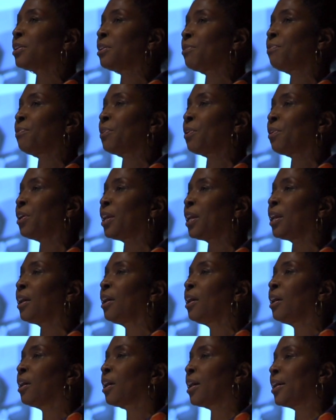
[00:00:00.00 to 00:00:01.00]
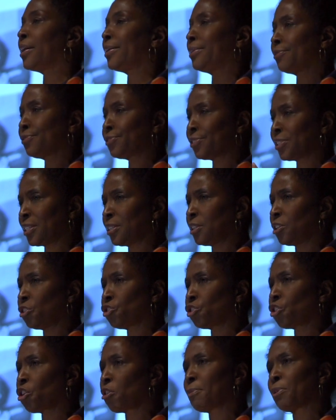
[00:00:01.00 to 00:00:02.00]
in a very kind of Cindy
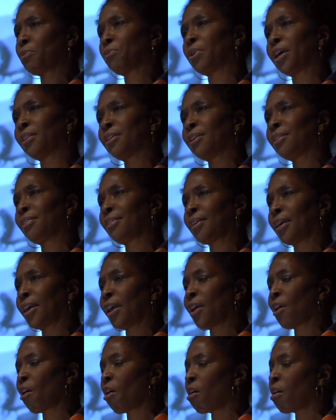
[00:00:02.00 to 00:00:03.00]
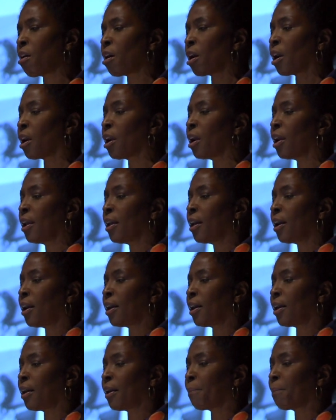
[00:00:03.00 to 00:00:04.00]
Sherman way that they are
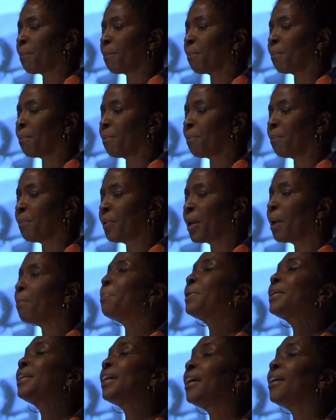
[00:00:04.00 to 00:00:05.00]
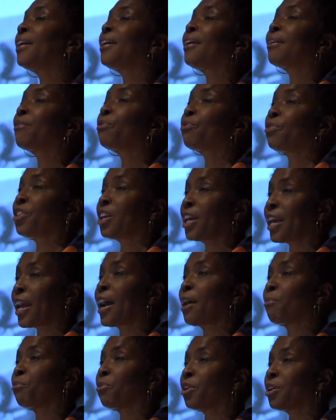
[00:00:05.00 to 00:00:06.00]
playing for the
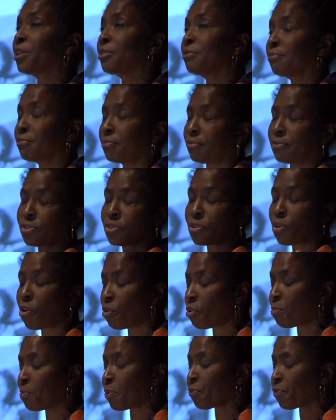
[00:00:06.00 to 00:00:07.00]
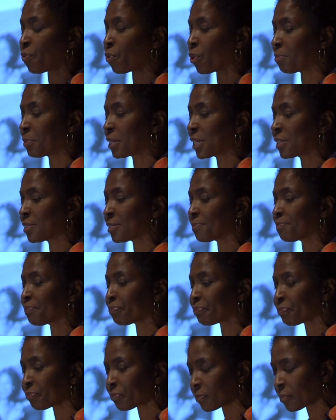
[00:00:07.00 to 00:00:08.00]
camera, this whole performance.
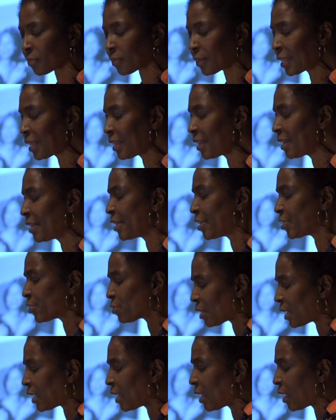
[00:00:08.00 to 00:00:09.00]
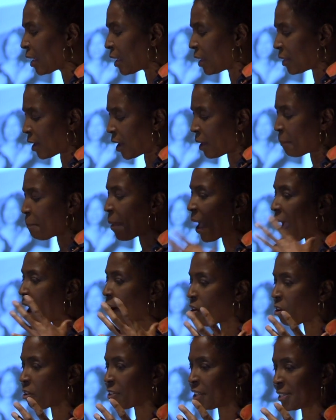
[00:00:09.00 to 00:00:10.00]
So I
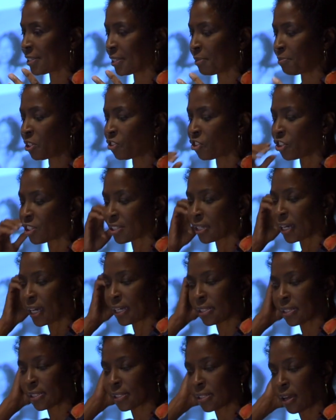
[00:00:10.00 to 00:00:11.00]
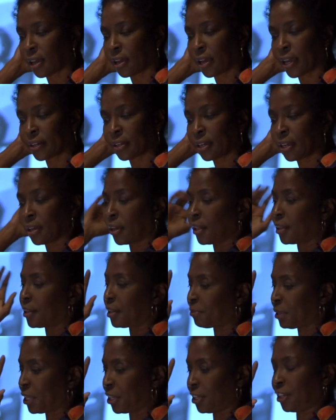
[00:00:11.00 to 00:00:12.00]
unpack all these images and I decide,
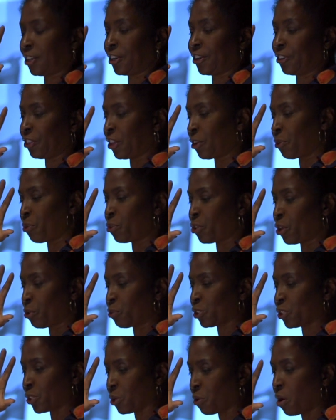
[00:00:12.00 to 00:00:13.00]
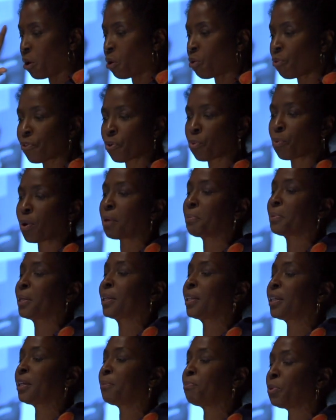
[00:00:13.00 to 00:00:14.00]
let me, they were so
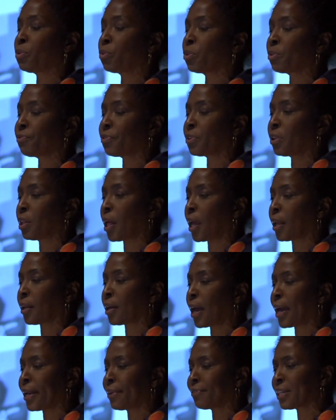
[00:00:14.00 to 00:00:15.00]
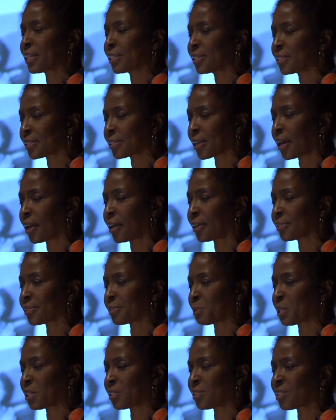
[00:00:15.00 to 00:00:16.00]
overwhelmingly beautiful and kind of
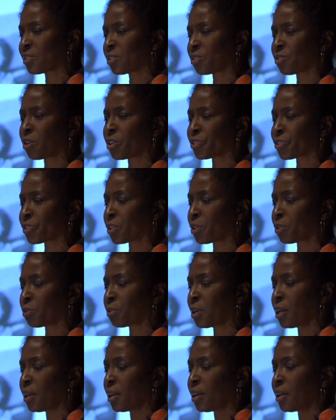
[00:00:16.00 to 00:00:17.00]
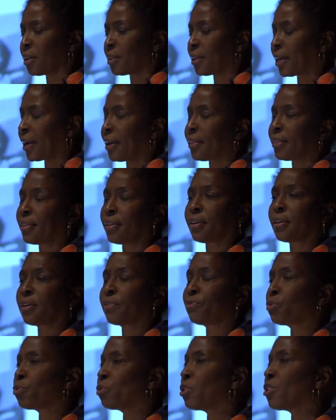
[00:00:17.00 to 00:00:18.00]
concise, because this is also, like, I think
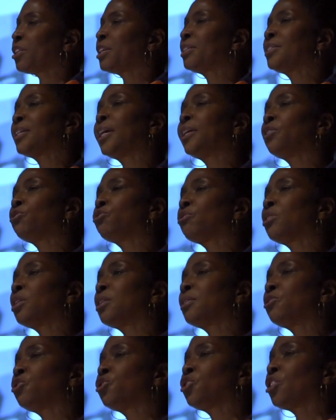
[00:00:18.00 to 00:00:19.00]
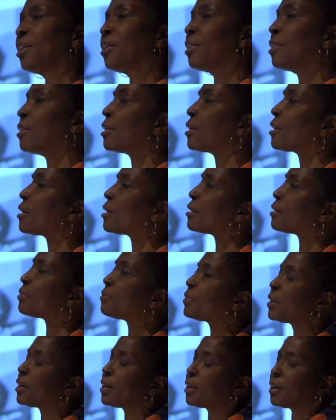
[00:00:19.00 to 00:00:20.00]
of Dorothy Dandridge, I think of